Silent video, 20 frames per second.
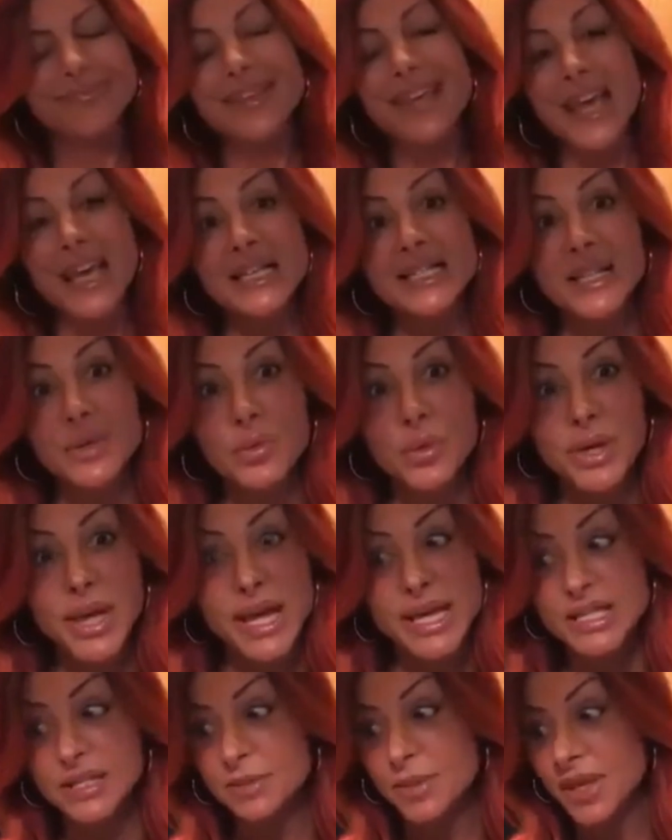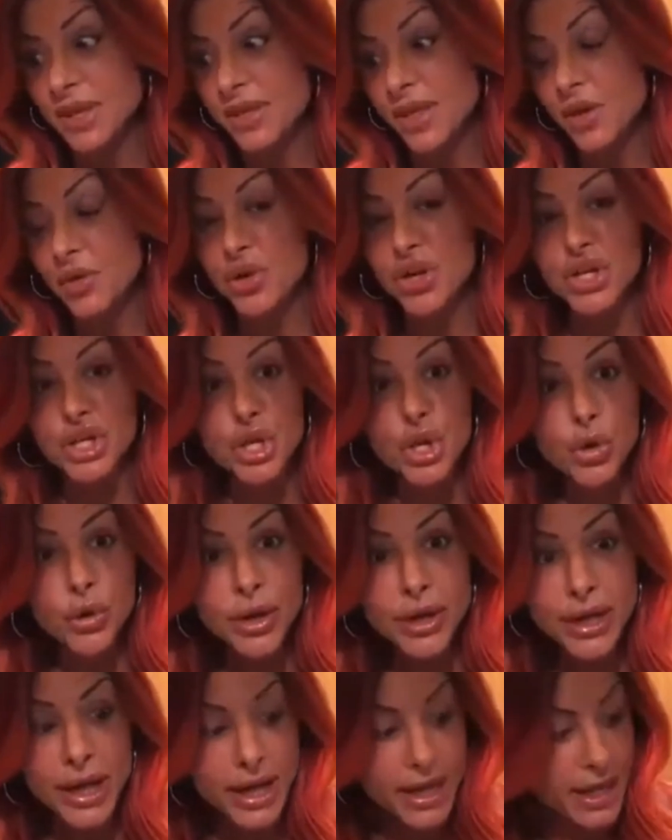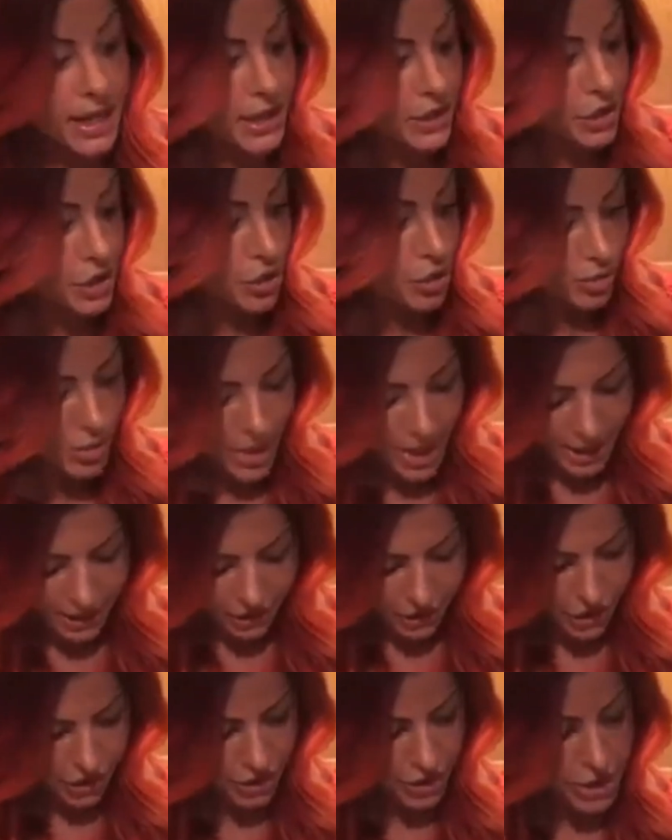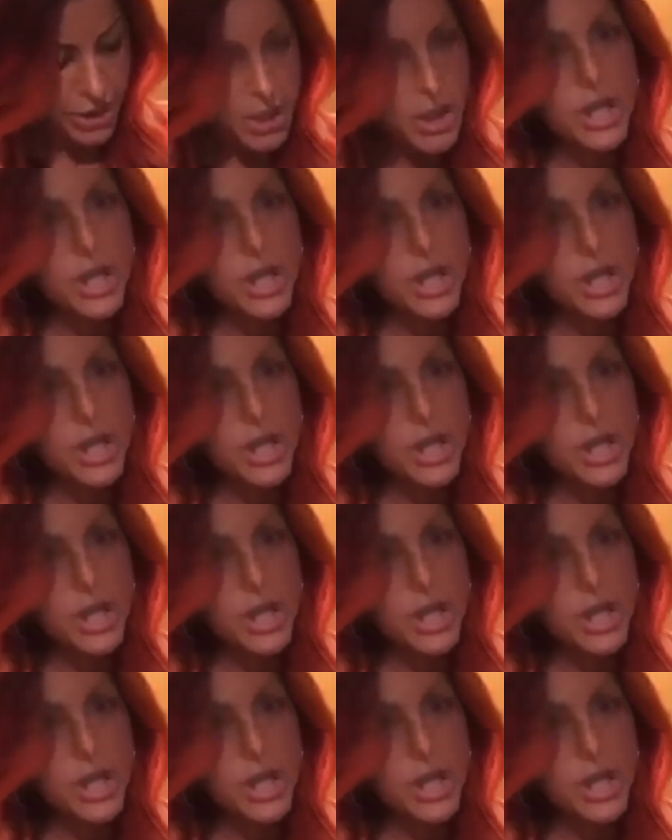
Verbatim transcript: yeah, someone asked me, they were urinating too much.